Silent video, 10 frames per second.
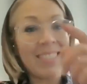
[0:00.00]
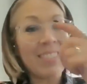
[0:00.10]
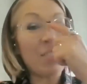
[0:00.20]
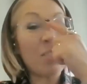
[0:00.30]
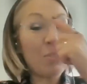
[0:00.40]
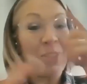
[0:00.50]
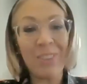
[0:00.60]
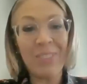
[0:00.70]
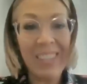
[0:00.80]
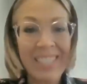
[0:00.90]
Because you
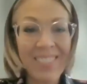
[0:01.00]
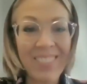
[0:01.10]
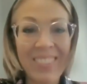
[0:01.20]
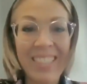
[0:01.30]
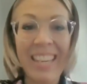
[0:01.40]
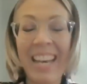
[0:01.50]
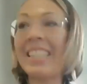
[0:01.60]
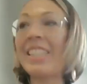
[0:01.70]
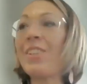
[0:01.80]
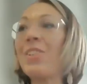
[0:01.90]
know my story
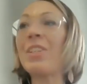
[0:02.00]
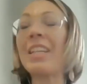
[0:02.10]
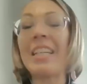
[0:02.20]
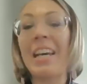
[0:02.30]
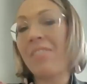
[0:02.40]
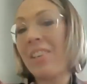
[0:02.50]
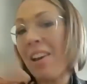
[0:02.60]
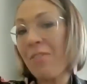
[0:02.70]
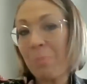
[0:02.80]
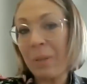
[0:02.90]
and you know that I've
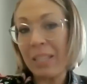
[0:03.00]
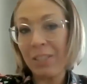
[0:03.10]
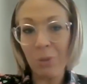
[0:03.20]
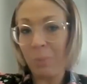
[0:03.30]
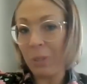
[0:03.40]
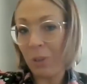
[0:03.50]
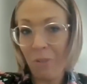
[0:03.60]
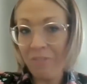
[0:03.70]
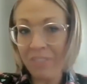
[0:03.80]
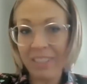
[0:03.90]
never been super
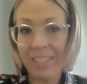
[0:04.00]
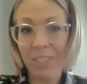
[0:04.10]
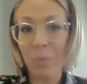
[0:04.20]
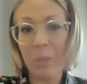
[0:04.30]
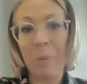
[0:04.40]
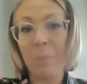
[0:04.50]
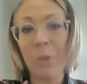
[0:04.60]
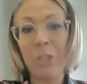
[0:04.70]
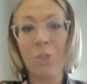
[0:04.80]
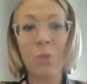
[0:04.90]
confident with my
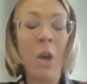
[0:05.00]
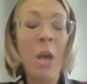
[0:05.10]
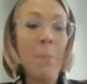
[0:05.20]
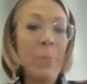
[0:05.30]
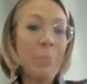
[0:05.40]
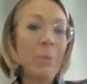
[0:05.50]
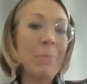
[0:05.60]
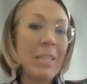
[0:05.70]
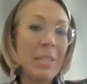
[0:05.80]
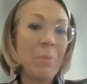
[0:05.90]
body. So people
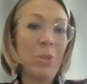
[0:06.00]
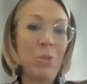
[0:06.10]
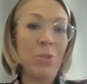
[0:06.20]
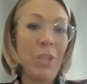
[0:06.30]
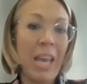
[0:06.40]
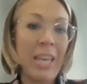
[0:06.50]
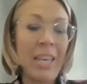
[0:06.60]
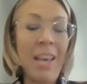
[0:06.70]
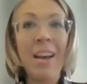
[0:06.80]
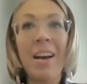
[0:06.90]
may see me
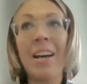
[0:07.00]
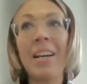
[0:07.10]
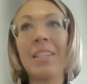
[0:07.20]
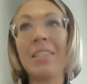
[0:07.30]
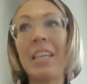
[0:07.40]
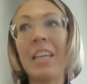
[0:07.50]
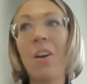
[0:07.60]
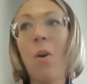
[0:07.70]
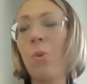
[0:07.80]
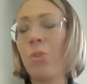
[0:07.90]
today and think,
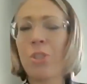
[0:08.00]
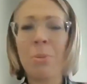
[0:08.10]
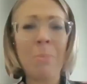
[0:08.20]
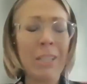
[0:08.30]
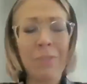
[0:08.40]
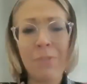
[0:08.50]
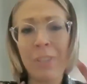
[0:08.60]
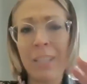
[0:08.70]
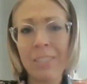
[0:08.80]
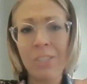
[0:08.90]
oh, she must
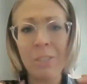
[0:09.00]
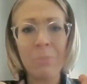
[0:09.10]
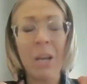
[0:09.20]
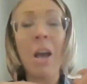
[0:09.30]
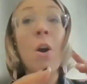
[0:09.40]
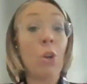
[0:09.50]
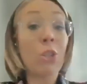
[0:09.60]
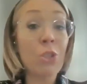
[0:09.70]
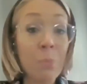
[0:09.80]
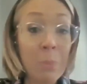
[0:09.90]
feel,
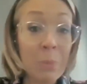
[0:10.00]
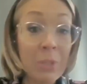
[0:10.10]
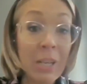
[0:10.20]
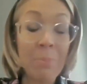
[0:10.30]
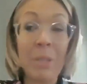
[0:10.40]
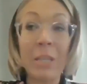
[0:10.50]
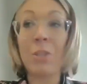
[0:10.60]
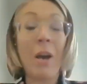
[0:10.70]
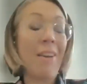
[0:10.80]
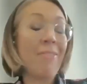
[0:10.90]
lots of people tell me
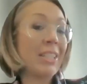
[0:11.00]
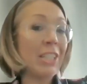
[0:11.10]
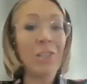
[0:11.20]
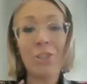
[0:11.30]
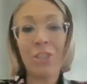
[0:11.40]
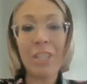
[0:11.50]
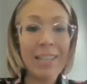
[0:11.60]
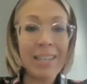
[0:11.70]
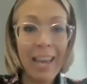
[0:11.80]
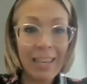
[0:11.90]
you have it in your
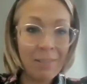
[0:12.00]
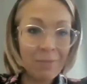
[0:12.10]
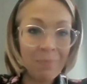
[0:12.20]
DNA.